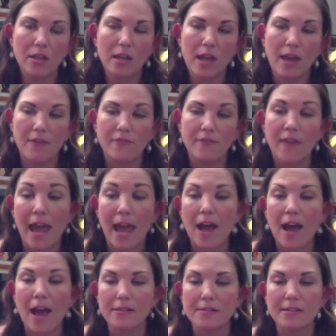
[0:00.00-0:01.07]

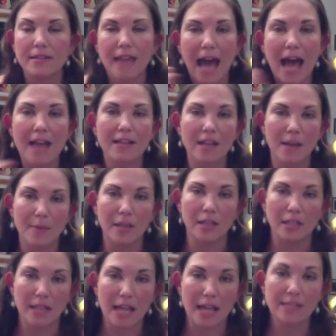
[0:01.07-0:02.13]
advance,
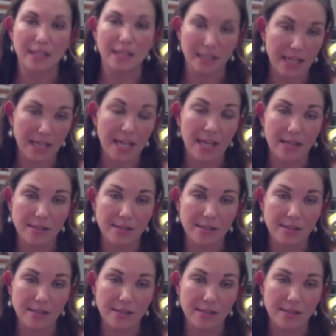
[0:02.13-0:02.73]
that's the key, is to